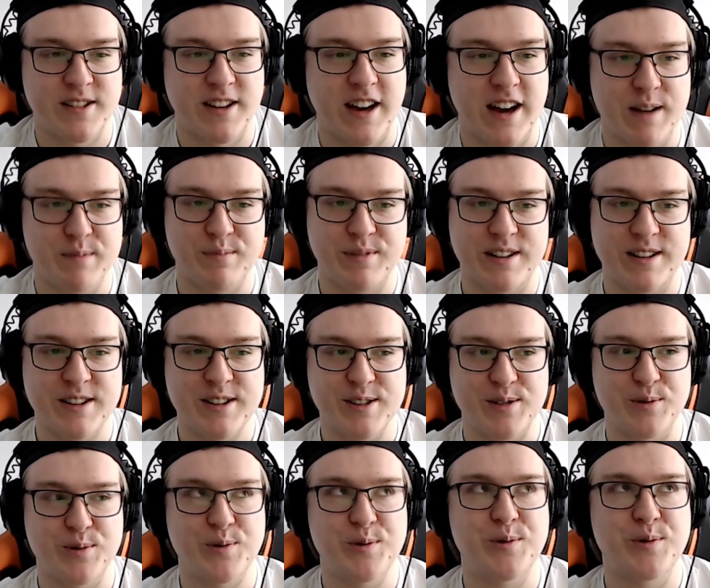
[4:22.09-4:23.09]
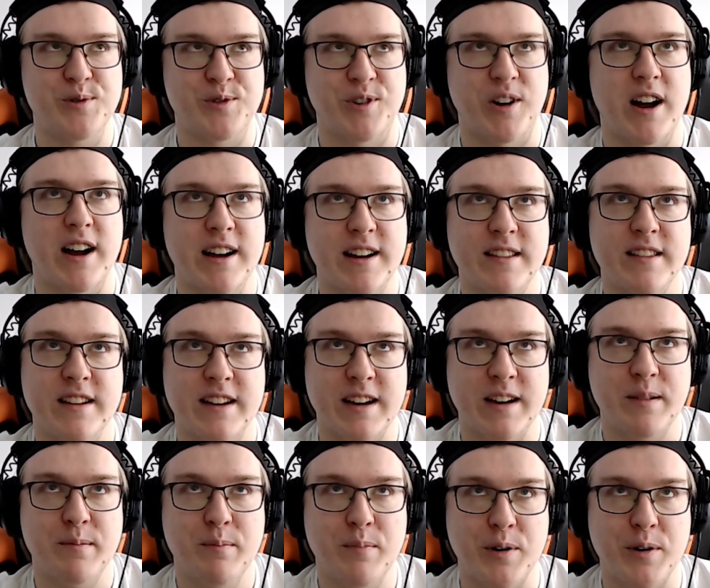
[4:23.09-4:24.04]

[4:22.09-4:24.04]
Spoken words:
yeah, I plan to try and like